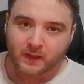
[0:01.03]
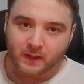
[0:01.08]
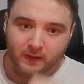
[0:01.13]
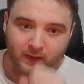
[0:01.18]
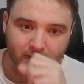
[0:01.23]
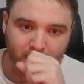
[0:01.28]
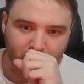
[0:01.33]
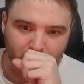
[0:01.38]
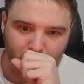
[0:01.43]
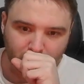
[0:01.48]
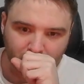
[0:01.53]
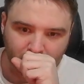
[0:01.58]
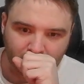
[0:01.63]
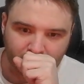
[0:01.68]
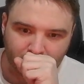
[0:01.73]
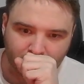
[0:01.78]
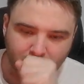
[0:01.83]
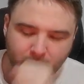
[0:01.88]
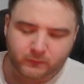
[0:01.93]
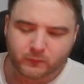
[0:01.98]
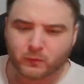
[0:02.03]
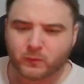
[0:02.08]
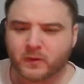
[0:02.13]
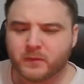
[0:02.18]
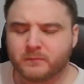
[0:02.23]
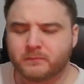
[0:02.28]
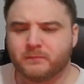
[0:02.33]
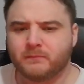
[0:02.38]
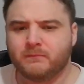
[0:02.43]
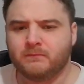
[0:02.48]
Hello
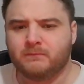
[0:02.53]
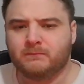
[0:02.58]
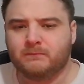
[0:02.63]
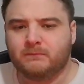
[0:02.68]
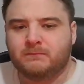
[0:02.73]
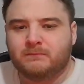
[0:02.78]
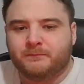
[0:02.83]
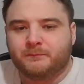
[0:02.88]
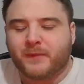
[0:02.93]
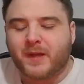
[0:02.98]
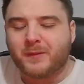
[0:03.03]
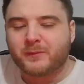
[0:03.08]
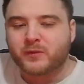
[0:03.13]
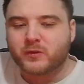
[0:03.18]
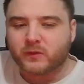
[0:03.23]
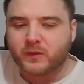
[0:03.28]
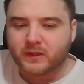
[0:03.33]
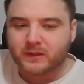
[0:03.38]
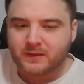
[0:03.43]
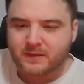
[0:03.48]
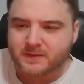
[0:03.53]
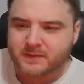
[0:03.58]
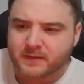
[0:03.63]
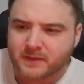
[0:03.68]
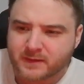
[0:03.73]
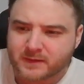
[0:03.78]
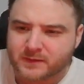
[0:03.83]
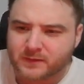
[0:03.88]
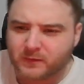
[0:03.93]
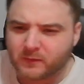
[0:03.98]
everyone. I'm currently
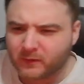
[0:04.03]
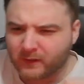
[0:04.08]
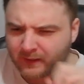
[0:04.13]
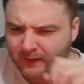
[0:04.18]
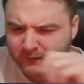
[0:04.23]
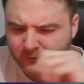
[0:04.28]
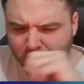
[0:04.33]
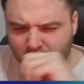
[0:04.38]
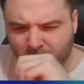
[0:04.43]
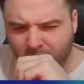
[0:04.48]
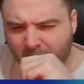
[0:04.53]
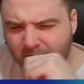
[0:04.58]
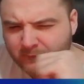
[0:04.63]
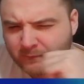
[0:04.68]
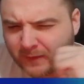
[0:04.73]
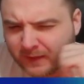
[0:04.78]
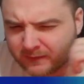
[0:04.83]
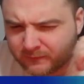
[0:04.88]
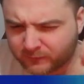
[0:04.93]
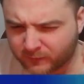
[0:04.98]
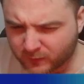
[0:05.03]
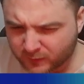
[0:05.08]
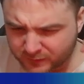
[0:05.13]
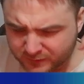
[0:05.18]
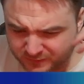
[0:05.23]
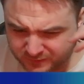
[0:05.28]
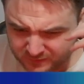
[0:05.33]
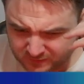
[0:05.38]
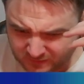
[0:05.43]
sick, so I don't have my voice.